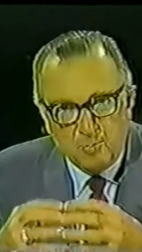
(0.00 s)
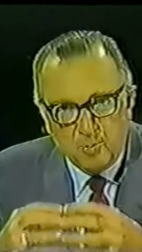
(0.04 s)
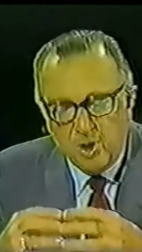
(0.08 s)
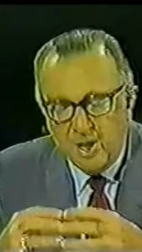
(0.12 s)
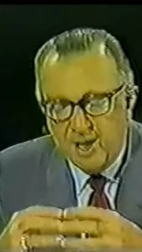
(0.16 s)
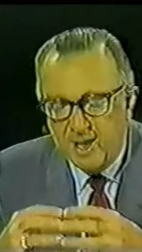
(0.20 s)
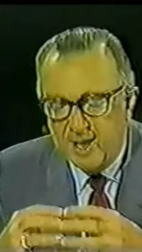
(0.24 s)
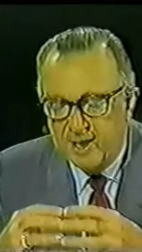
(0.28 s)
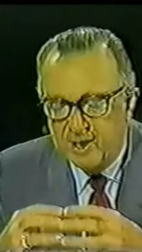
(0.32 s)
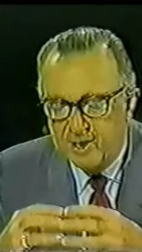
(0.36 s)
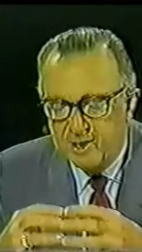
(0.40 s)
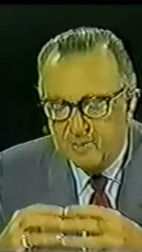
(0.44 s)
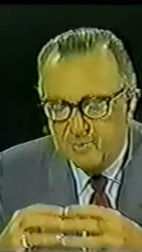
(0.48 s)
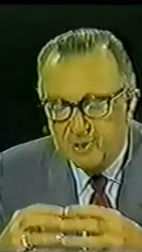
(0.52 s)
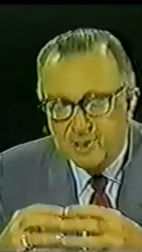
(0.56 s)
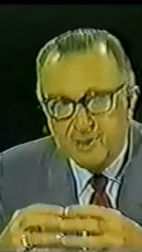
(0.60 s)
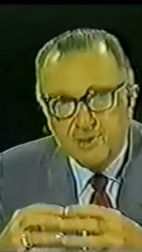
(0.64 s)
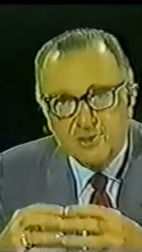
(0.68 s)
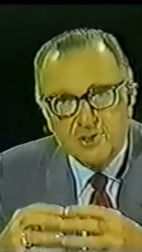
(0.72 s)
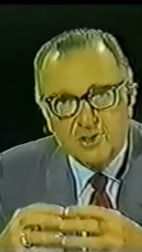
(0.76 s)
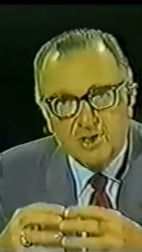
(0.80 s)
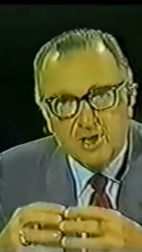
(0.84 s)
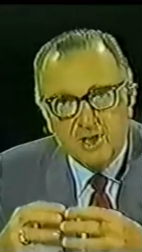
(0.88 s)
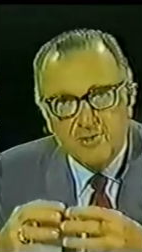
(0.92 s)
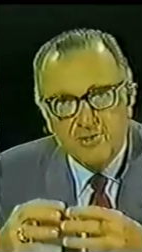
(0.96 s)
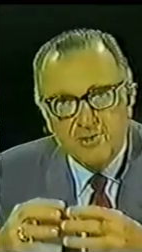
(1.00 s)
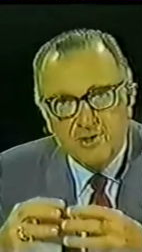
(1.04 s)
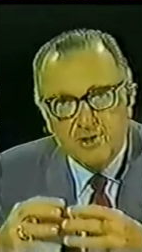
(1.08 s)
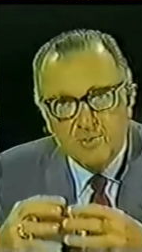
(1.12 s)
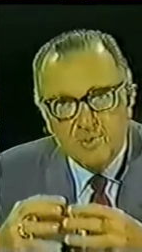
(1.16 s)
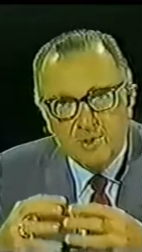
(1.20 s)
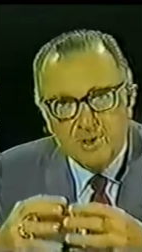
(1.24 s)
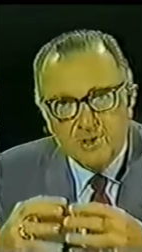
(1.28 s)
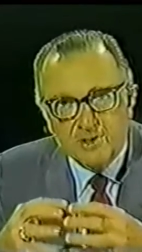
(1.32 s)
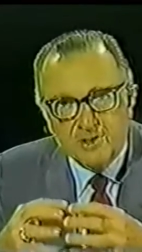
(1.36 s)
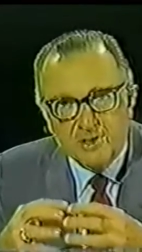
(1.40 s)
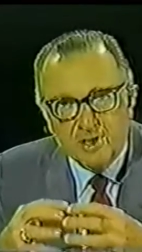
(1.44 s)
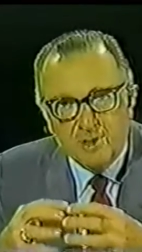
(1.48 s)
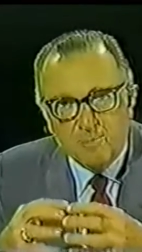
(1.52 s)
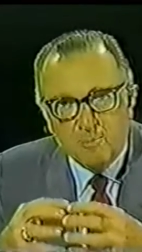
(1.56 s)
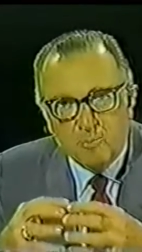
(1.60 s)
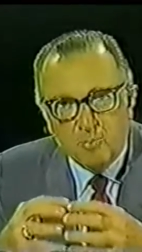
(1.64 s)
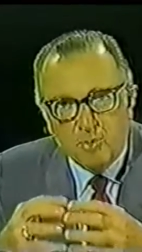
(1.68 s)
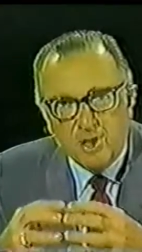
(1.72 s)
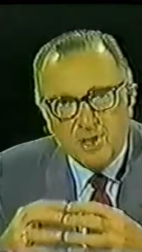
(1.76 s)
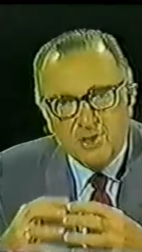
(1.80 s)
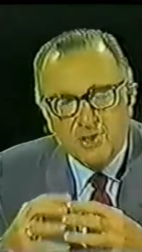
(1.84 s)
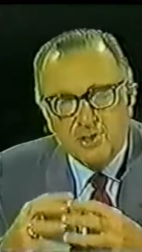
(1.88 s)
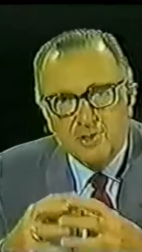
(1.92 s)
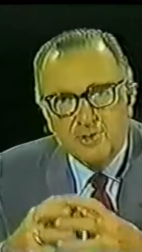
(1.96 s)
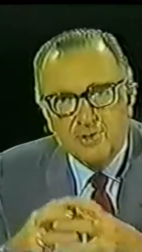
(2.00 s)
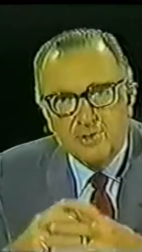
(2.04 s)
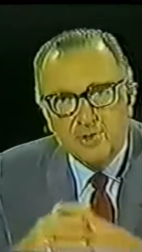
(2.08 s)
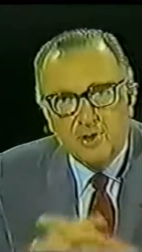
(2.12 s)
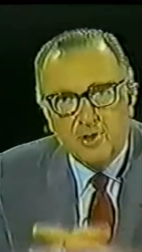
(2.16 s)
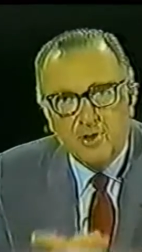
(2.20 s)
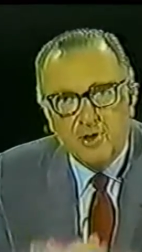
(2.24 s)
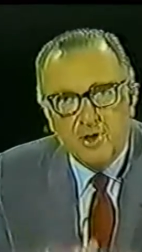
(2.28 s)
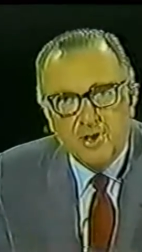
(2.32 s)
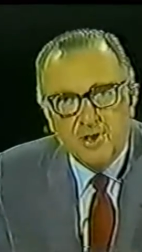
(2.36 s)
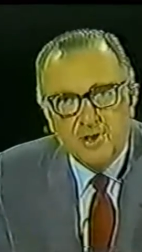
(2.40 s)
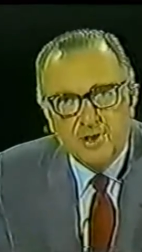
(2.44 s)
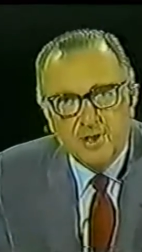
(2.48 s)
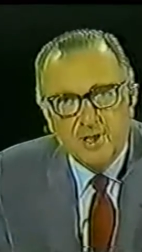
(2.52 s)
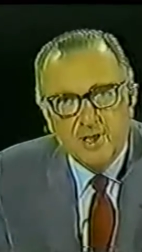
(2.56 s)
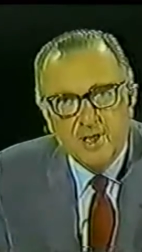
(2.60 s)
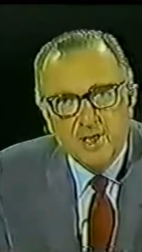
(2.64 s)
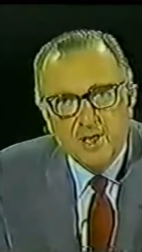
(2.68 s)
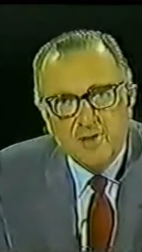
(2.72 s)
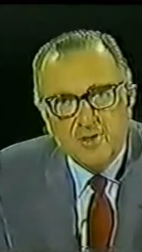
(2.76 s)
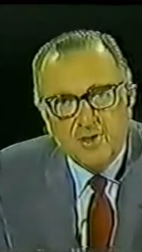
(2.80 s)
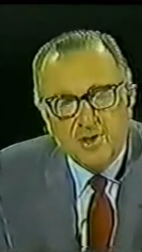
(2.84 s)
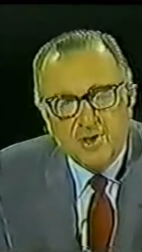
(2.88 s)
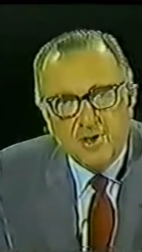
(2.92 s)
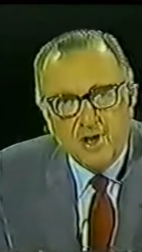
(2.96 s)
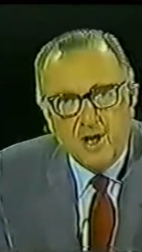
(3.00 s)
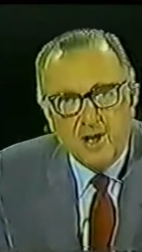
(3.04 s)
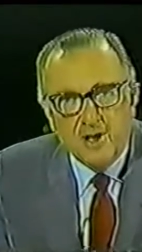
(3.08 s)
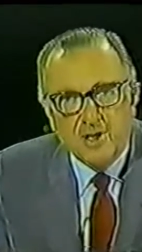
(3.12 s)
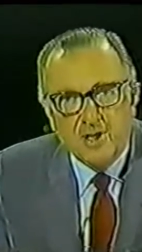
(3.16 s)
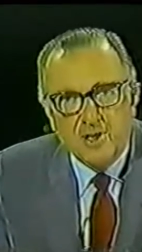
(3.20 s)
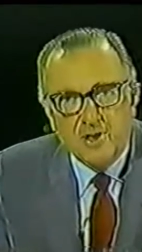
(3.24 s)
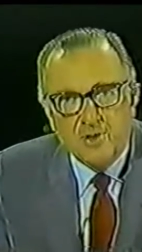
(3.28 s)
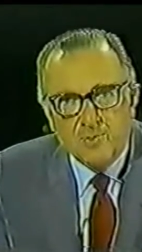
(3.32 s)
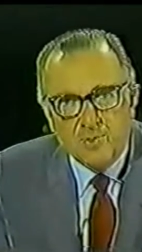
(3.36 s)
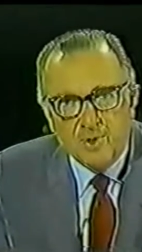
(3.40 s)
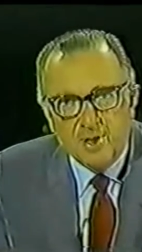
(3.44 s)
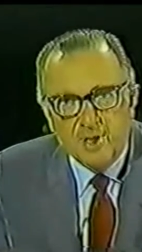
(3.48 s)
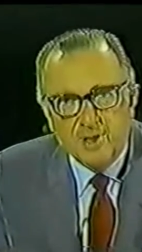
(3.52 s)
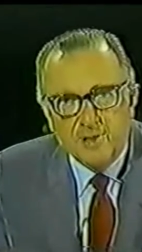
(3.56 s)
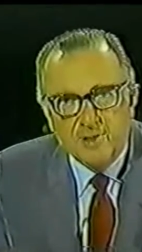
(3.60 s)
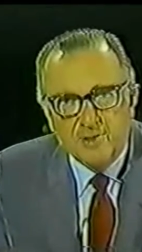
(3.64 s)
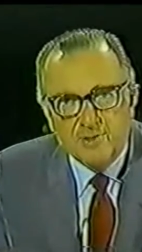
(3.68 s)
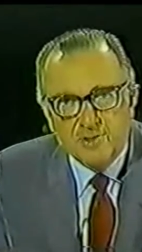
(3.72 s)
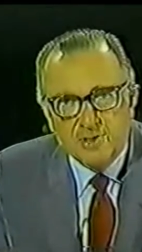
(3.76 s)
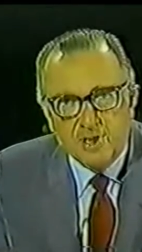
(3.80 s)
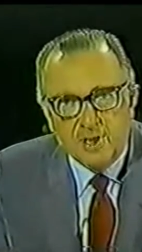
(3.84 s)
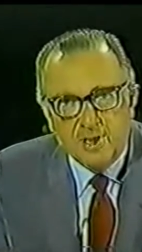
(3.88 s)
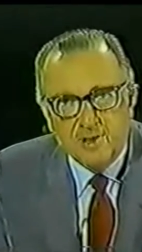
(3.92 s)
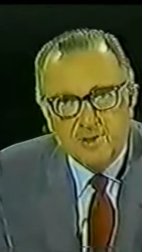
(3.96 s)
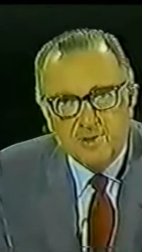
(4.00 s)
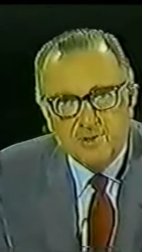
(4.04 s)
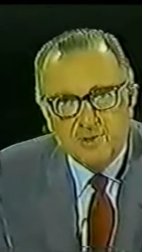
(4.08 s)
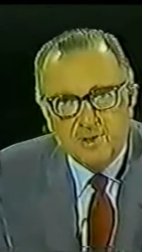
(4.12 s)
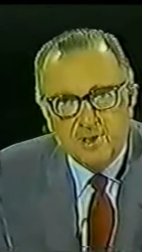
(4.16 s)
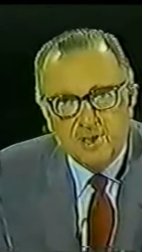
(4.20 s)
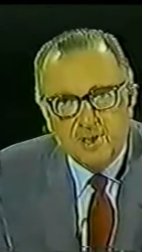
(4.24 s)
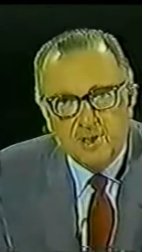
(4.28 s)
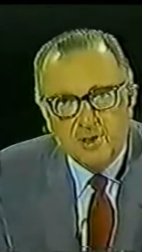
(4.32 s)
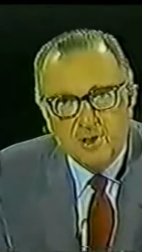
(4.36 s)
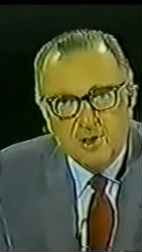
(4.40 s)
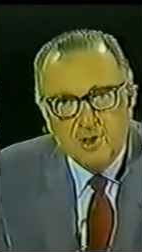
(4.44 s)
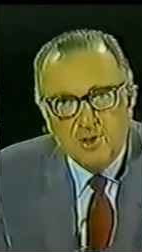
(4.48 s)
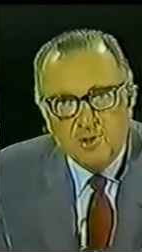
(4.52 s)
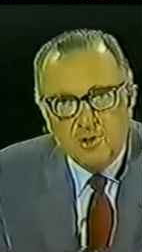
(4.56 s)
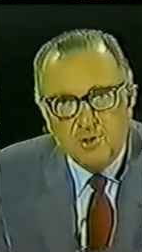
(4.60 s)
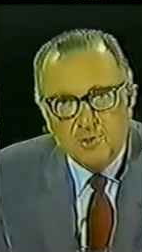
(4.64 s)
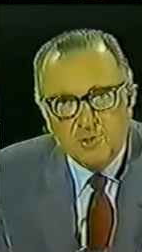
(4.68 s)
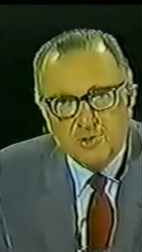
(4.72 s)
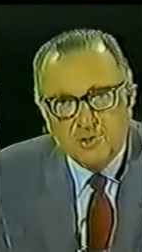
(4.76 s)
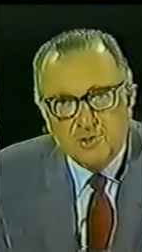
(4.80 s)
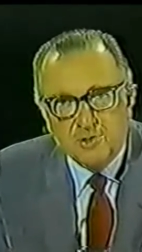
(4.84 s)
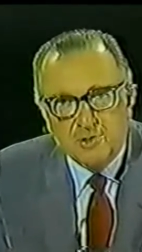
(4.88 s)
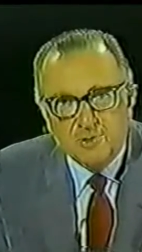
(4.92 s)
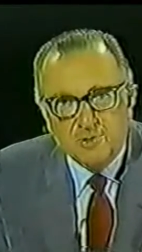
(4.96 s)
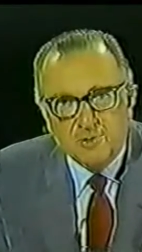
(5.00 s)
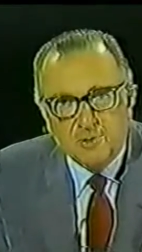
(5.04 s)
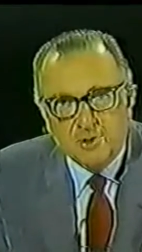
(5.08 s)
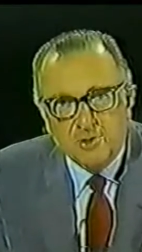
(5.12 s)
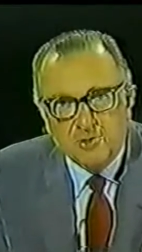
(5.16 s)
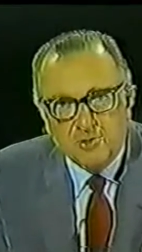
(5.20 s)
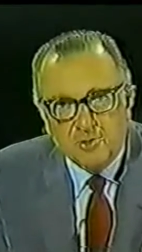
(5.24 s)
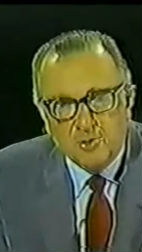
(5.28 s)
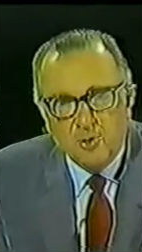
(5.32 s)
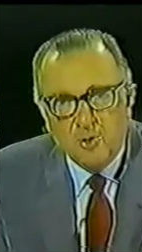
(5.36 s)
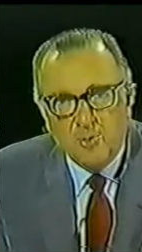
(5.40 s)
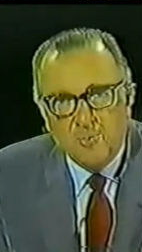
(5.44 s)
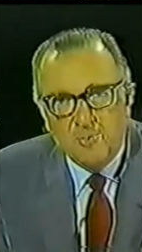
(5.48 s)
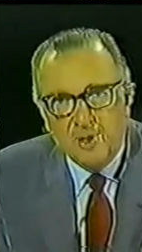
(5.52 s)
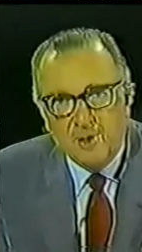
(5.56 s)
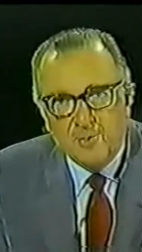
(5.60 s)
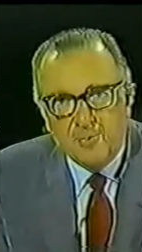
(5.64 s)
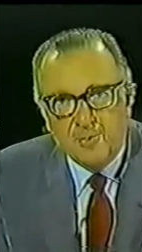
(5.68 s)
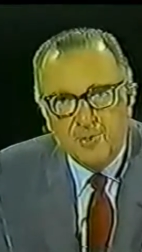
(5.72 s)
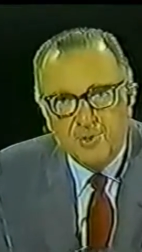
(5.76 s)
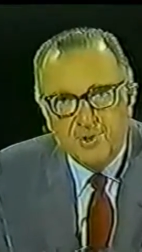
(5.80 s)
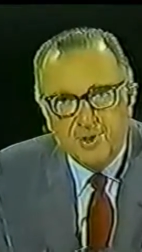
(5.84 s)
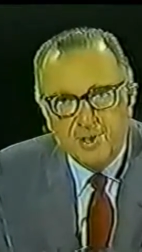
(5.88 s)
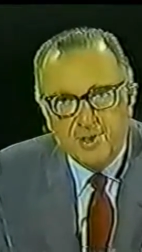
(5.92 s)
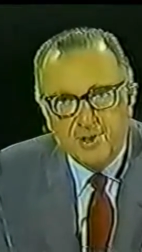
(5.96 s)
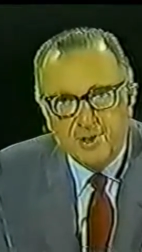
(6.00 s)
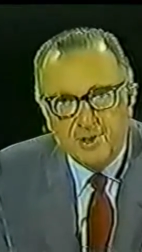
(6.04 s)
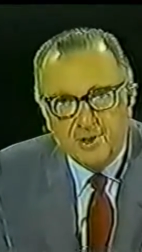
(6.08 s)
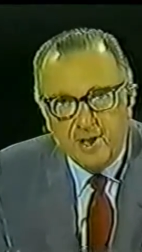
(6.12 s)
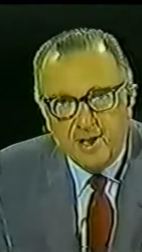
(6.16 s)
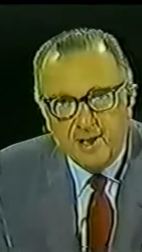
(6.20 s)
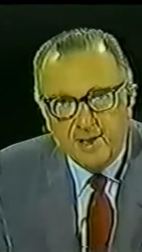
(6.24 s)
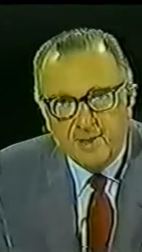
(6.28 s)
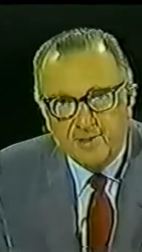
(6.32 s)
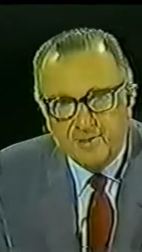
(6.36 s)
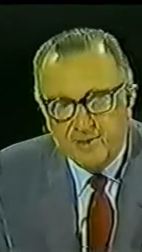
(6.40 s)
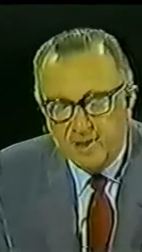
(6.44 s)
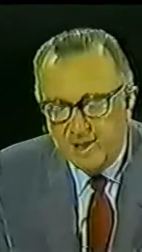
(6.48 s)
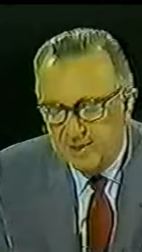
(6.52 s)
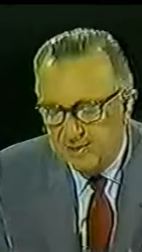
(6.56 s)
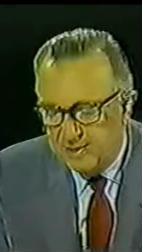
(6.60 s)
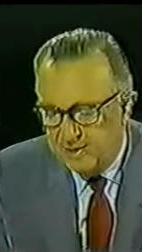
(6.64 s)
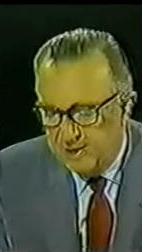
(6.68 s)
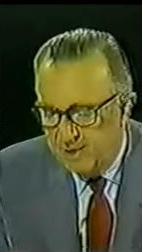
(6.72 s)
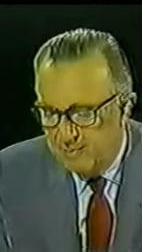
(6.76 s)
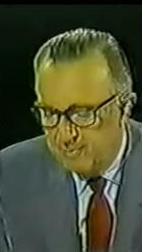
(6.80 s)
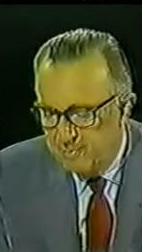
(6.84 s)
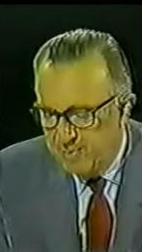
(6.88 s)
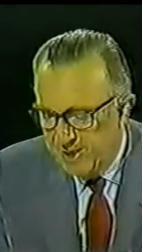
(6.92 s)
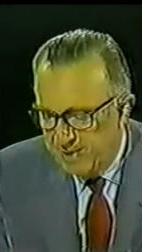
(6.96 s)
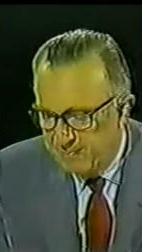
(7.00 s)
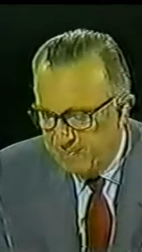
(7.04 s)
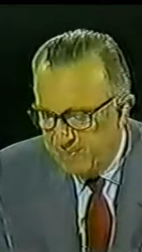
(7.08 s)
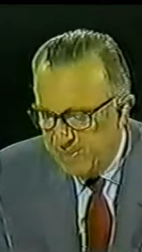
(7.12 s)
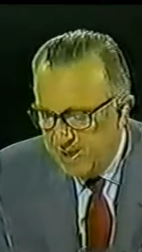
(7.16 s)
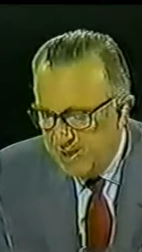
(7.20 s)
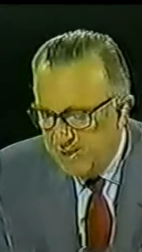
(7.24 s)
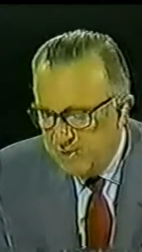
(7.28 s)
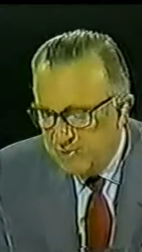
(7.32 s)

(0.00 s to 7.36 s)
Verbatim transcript: planned, but instead there was some pressure on the docking rings, and the Houston control people didn't like that a bit.